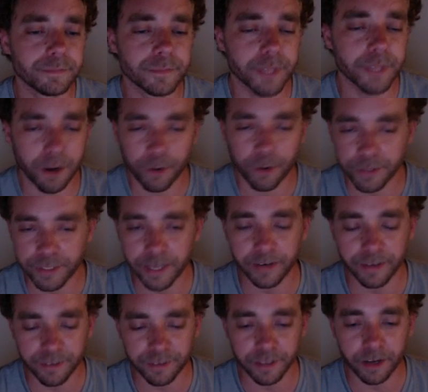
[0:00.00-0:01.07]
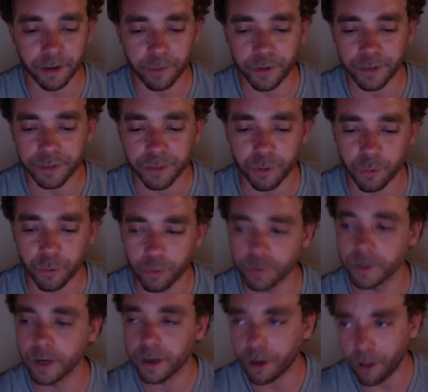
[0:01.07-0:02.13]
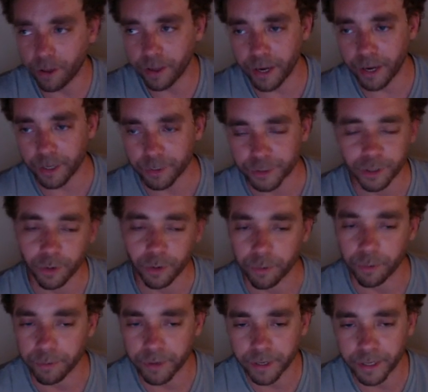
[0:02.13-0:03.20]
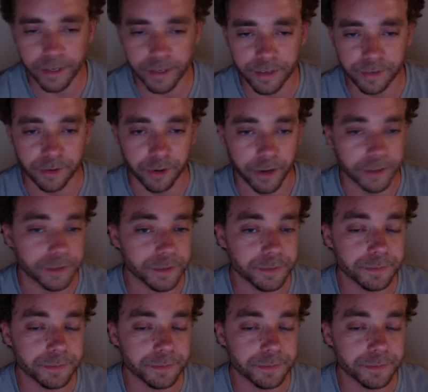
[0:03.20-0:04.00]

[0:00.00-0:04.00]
You know, attendance, you know, when you're in school, all you gotta do is show up. You're gonna get decent grades.